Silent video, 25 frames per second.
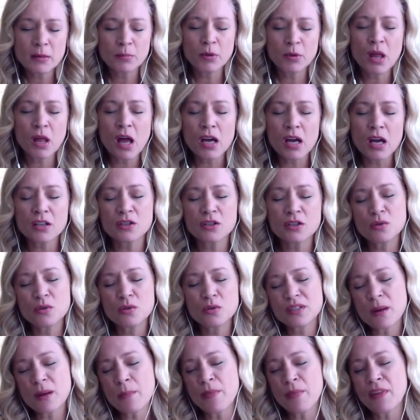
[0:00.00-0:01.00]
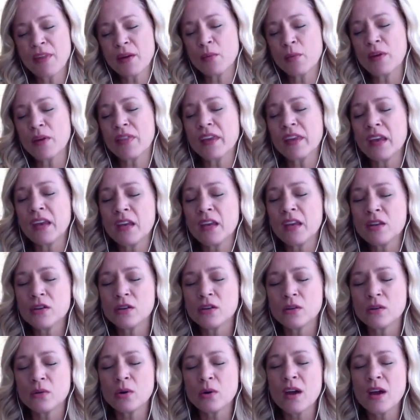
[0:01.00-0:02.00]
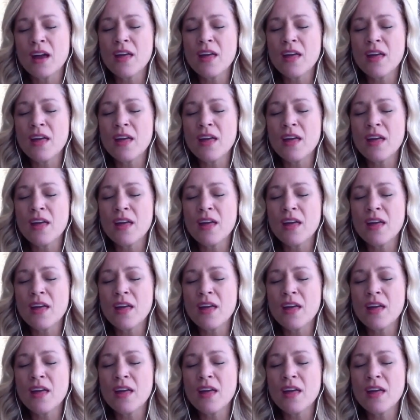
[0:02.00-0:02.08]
block to something within you,